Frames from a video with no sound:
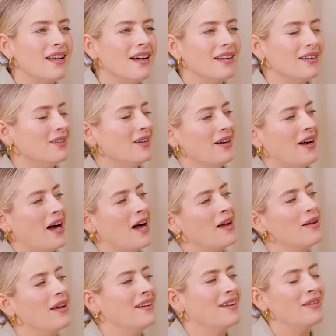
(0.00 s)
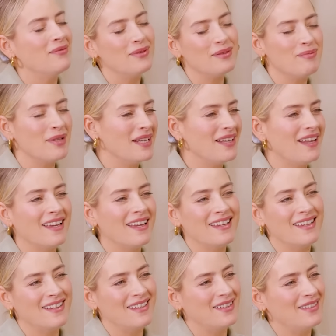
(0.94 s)
I don't know. I'm a bit
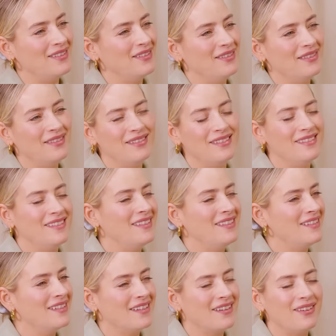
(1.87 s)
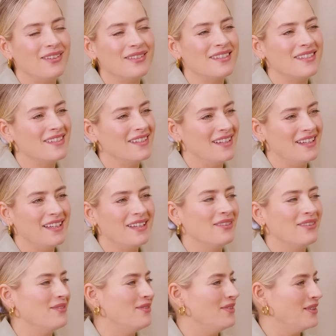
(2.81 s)
like constantly
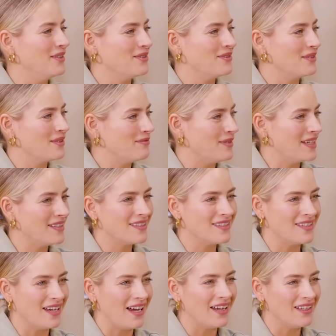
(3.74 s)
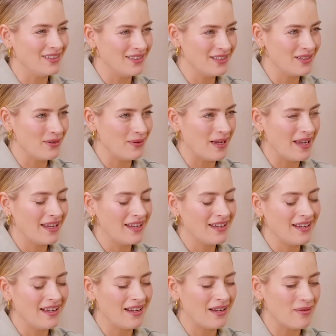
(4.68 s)
confused with my style in a
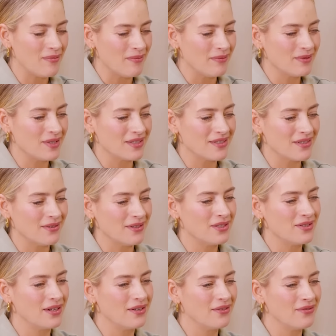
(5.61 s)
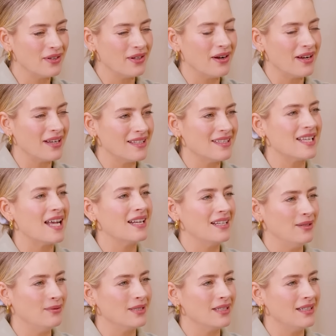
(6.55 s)
way. I'm just always trying to figure out
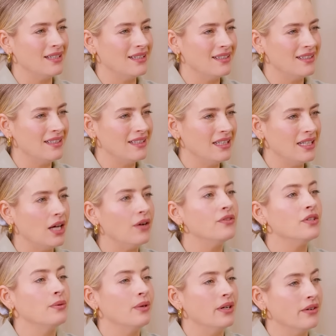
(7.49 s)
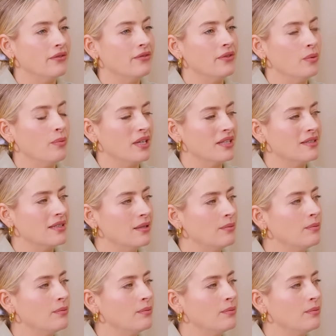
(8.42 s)
exactly what I love to wear and feel best in.